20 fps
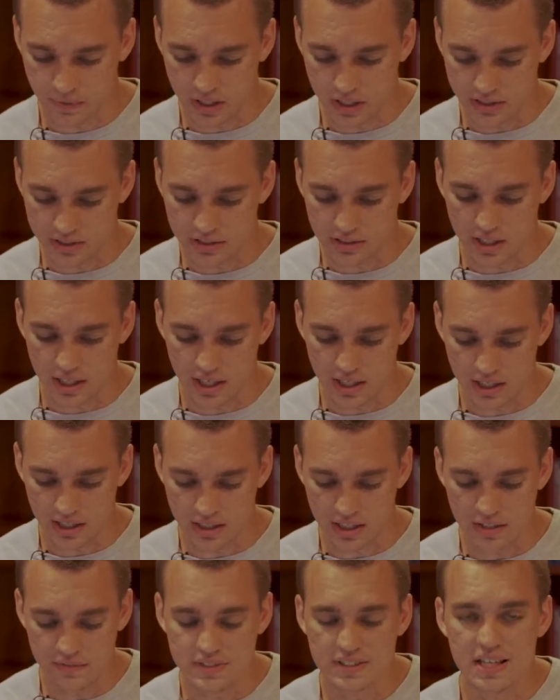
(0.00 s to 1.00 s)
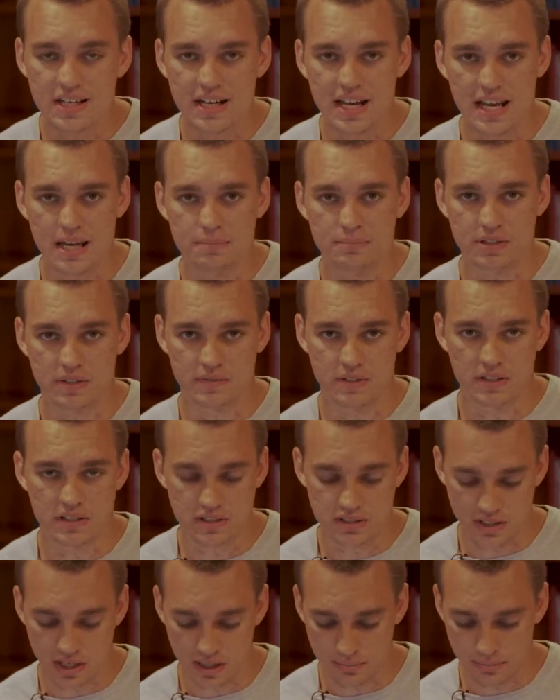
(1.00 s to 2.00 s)
it gives the names of the
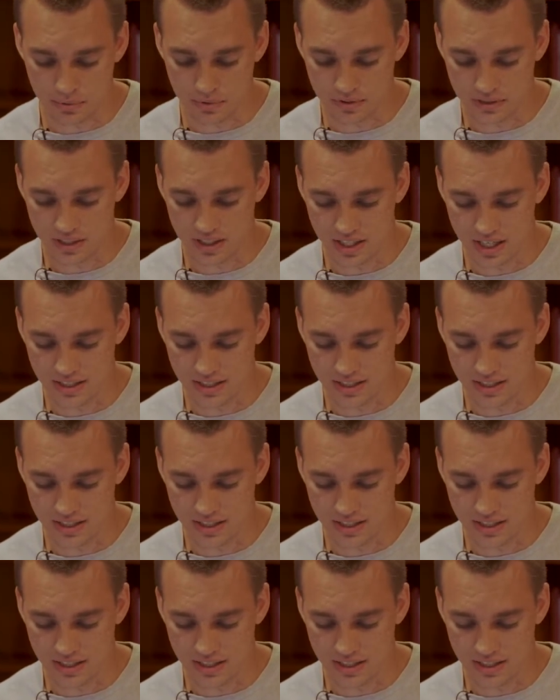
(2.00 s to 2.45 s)
disciples